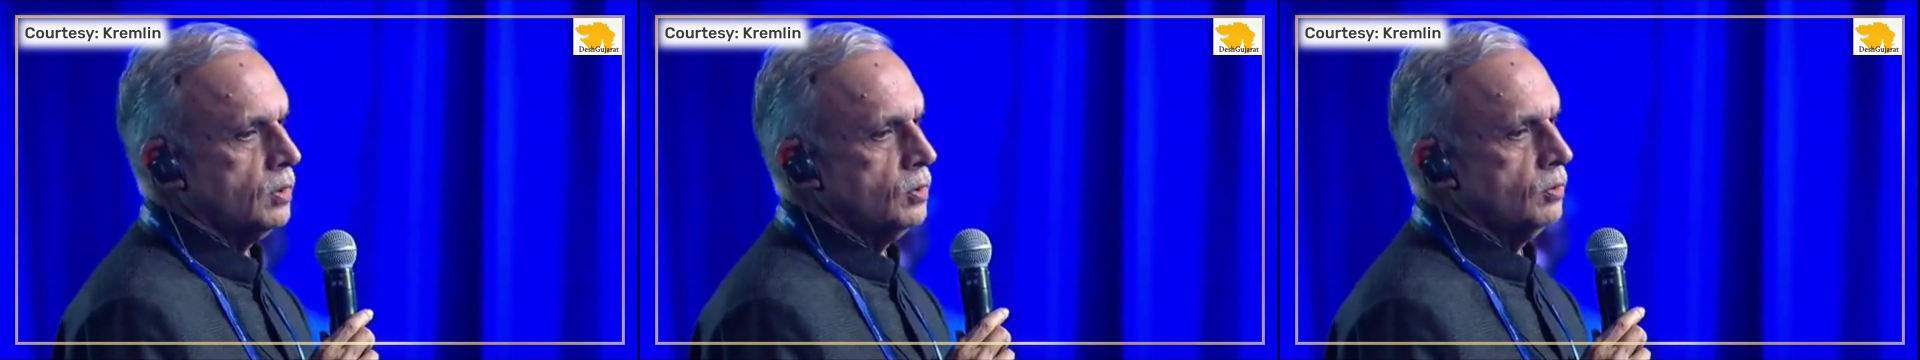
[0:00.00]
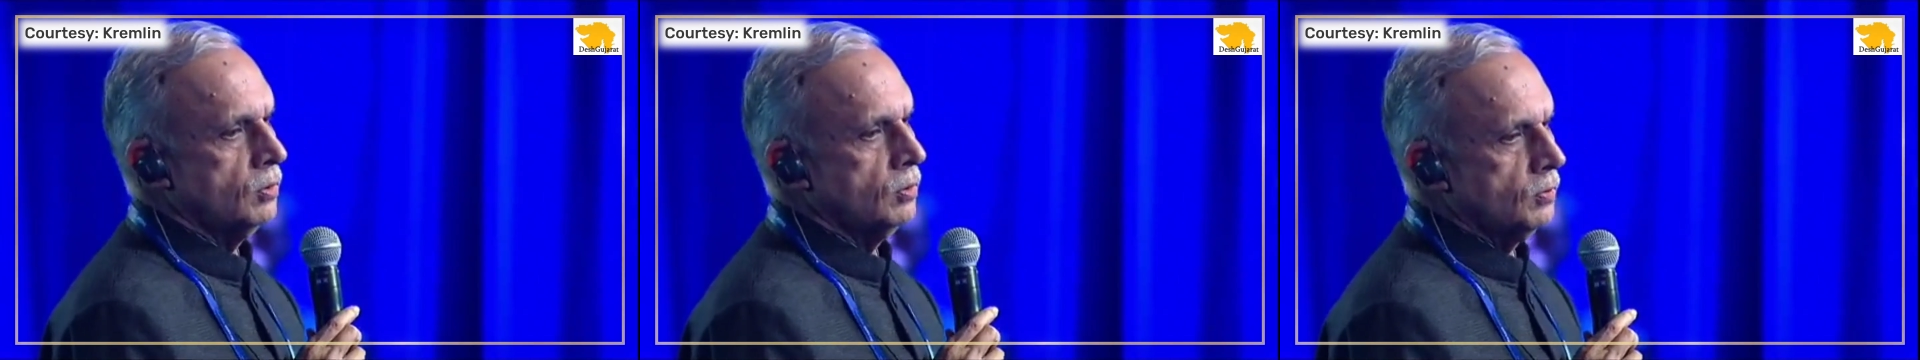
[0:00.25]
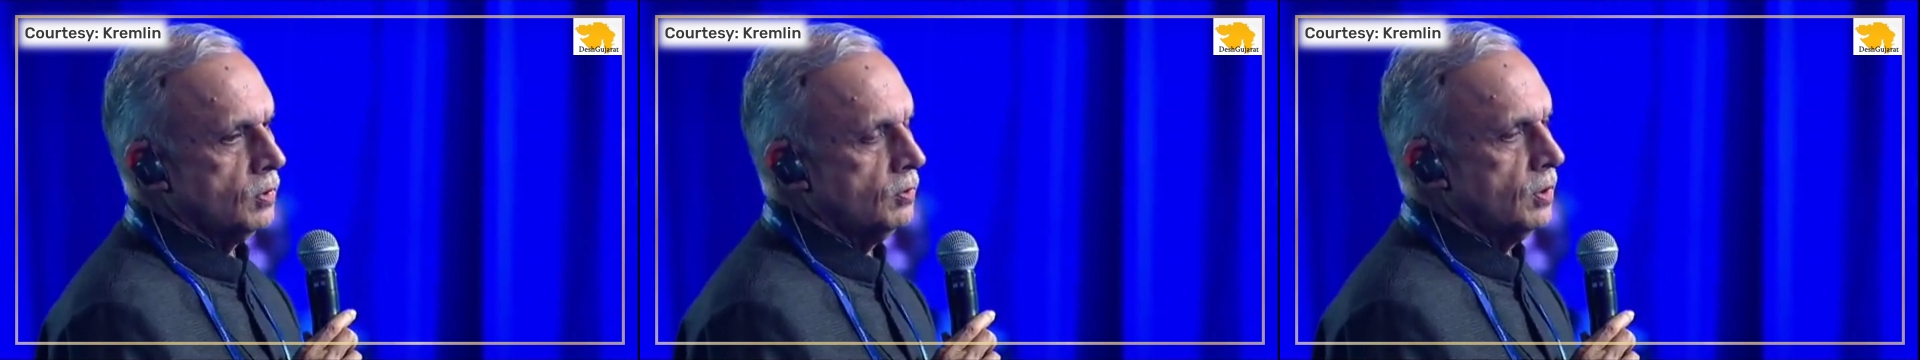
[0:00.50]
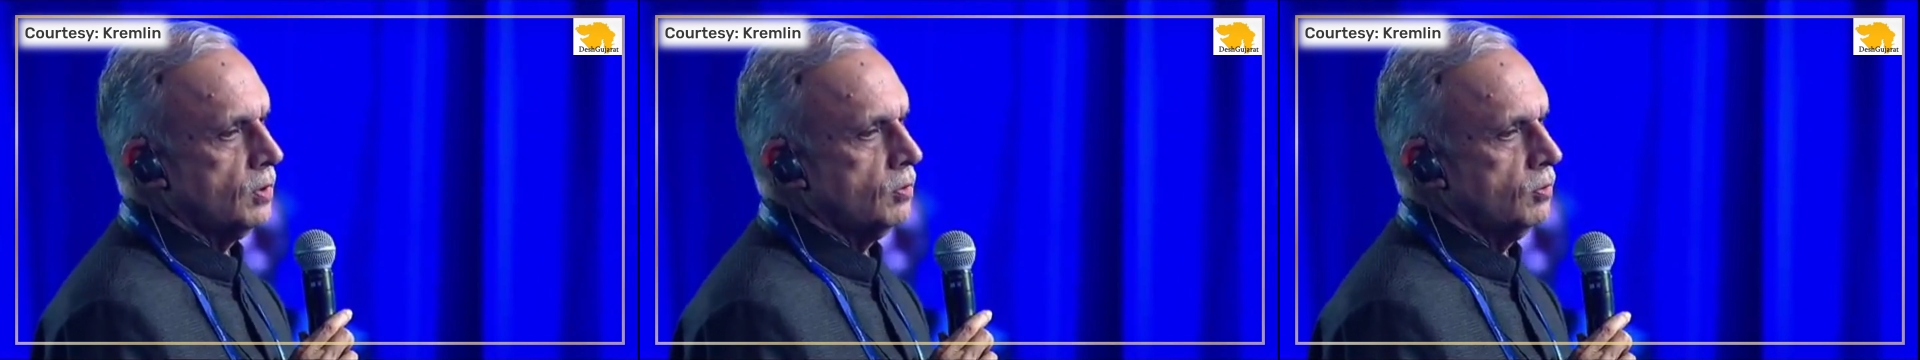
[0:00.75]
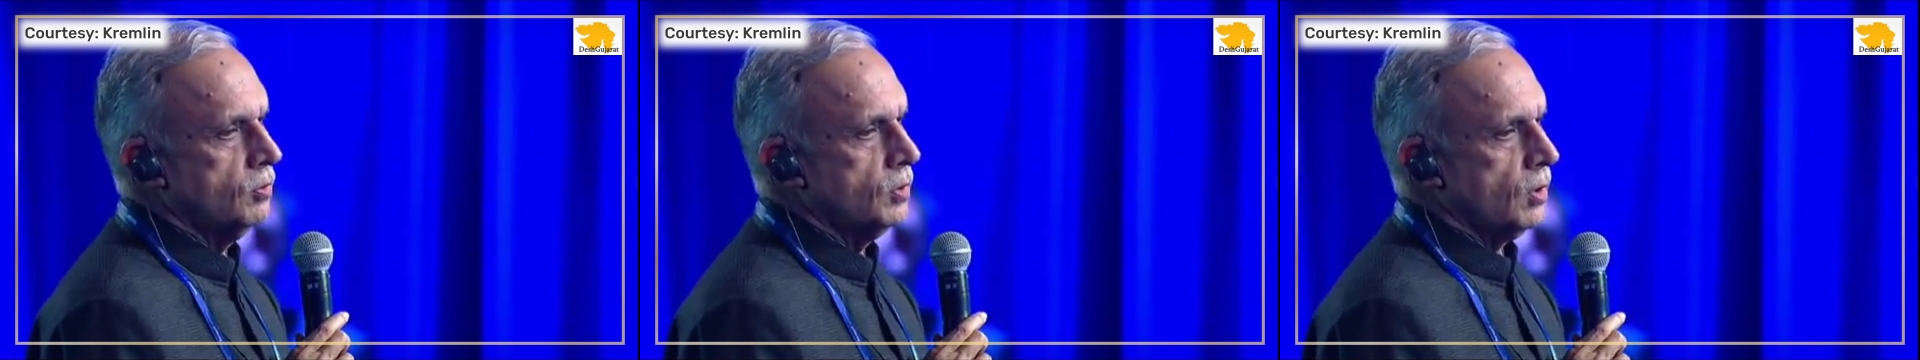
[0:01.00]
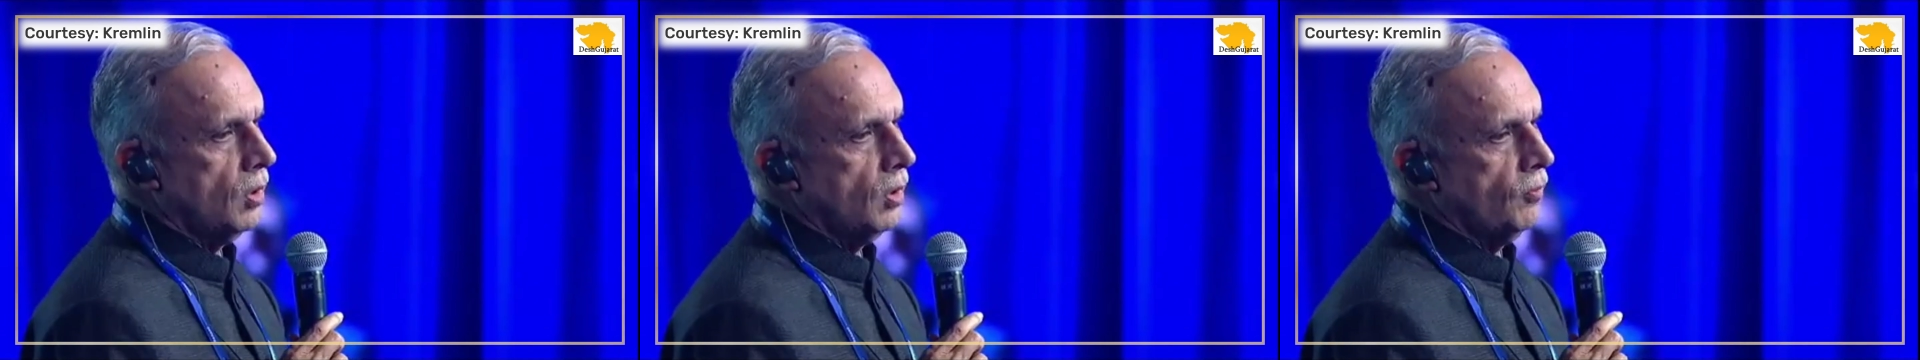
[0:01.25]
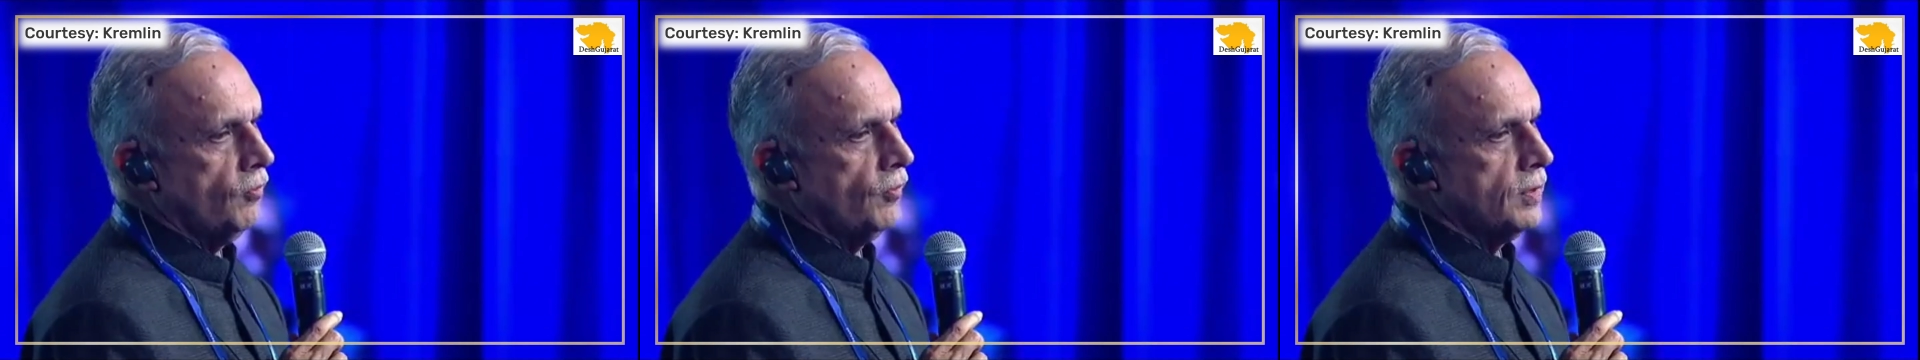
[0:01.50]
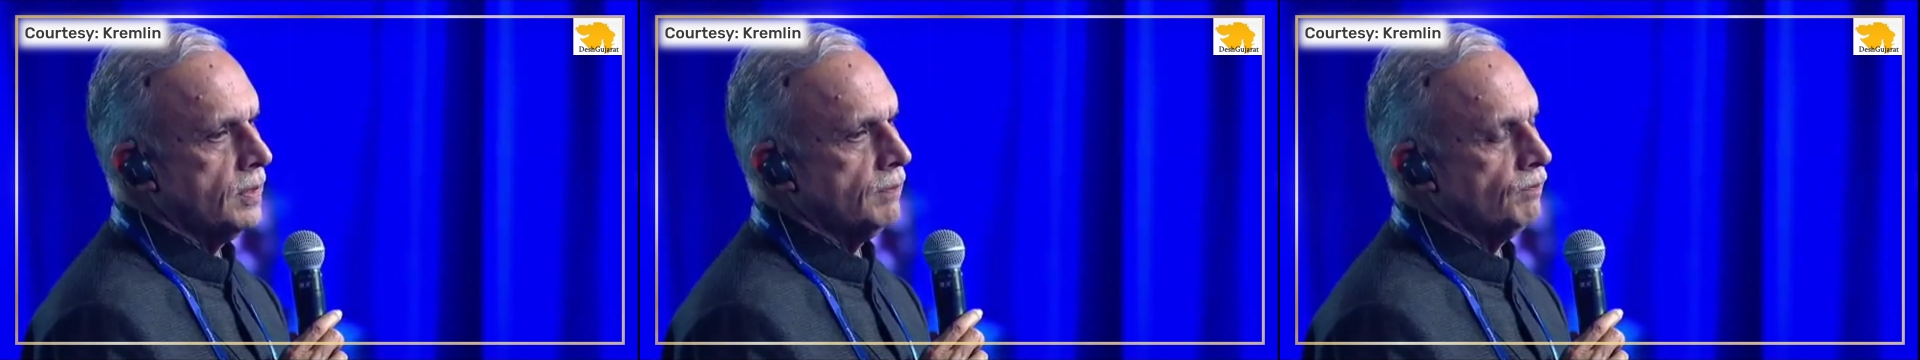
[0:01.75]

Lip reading: through the route of